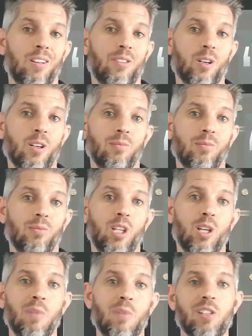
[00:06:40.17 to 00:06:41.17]
Third,
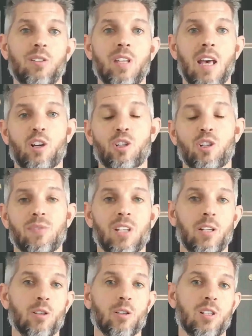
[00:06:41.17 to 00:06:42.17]
commit to the action.
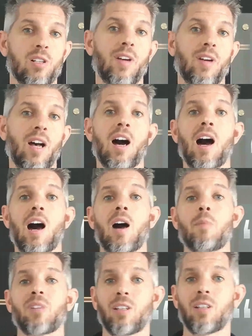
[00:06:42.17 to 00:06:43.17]
Tell yourself,
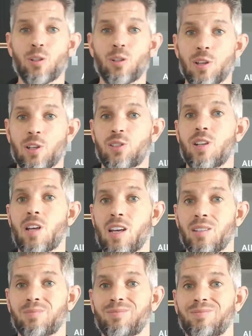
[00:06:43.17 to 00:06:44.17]
I'm going to do this today.
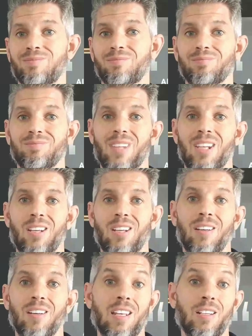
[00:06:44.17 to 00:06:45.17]

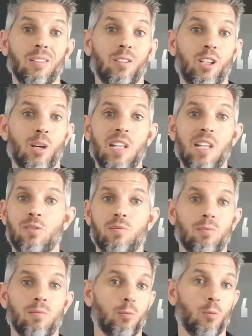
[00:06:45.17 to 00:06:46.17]
And commit
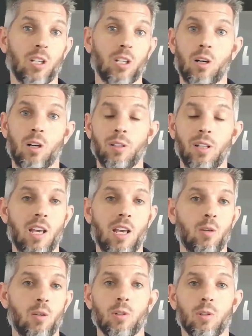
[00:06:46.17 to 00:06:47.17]
one call a
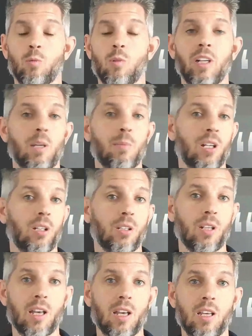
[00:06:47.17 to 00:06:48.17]
day or one email a
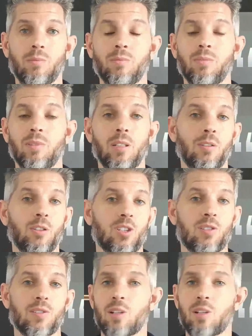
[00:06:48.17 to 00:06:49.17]
day.
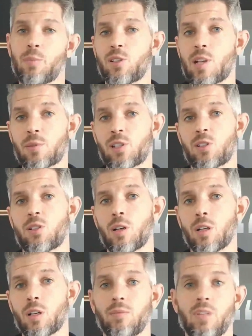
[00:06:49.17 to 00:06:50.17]
Just simple steps to
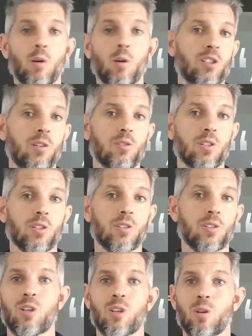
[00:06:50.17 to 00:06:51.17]
start. No
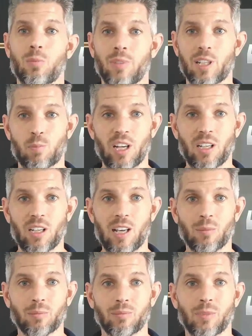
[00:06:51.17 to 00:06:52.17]
excuses. So let's break it
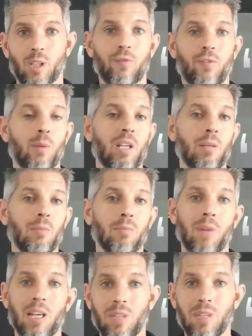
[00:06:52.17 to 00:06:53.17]
down. Affirming
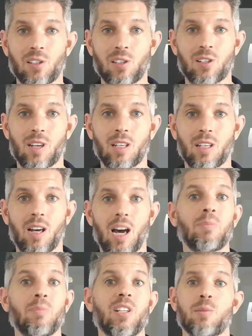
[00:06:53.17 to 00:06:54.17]
might mean saying,
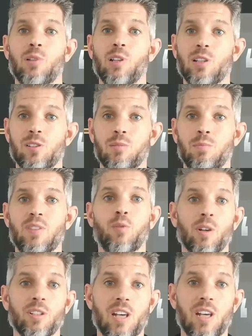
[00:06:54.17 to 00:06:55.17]
I'm disciplined
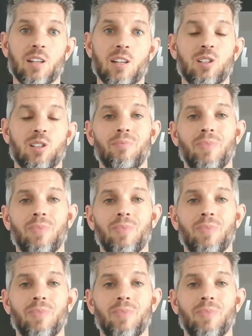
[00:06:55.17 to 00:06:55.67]
before a task.